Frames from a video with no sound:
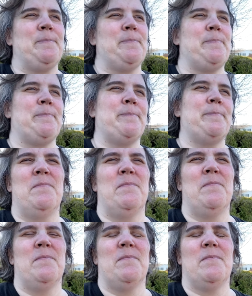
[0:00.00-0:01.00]

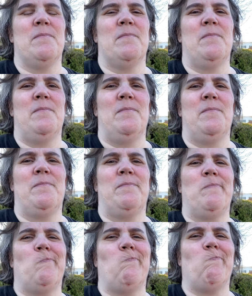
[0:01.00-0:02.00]

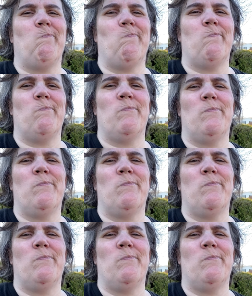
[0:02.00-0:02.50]
(silence)